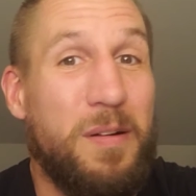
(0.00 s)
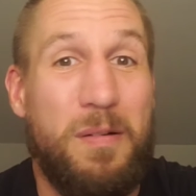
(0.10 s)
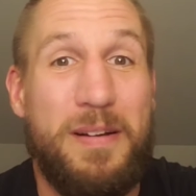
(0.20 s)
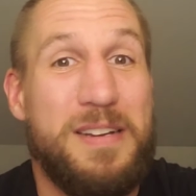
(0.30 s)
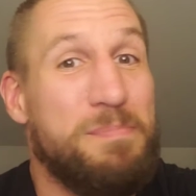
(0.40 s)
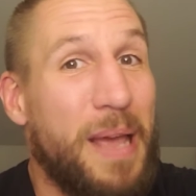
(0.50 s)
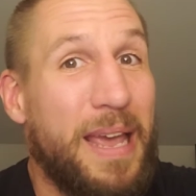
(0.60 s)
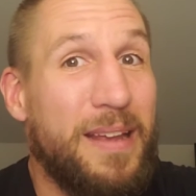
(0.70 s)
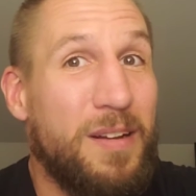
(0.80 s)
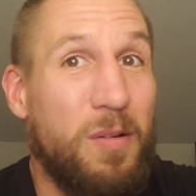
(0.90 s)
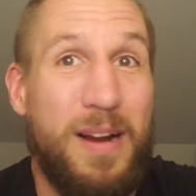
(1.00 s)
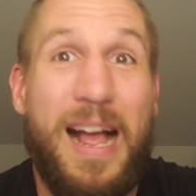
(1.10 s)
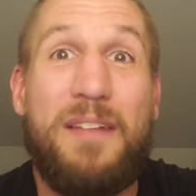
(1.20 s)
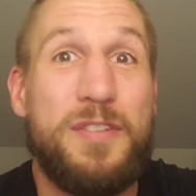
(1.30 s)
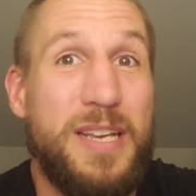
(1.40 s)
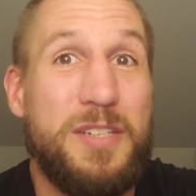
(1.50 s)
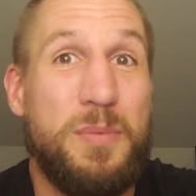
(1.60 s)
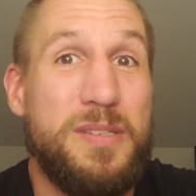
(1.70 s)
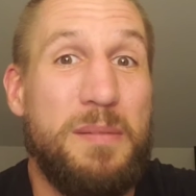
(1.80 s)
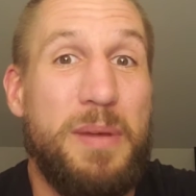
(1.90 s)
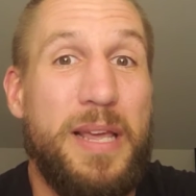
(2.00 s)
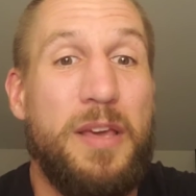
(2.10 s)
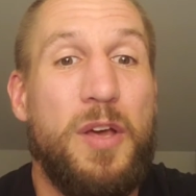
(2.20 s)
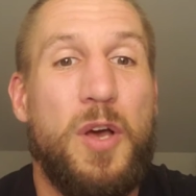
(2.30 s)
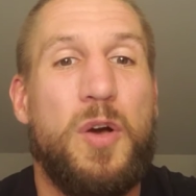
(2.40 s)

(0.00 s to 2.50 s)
or a debate or a conversation with somebody